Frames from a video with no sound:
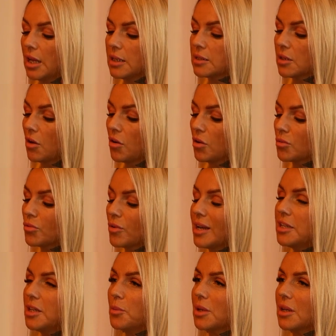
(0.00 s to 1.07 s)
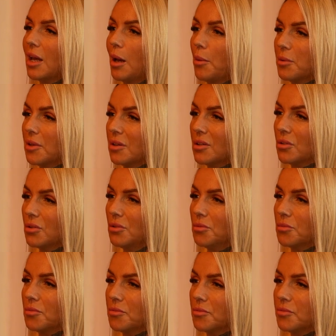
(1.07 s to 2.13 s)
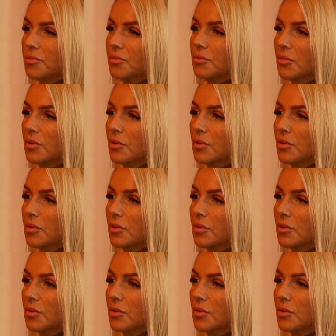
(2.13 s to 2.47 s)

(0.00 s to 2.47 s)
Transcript: It's already been happening at home.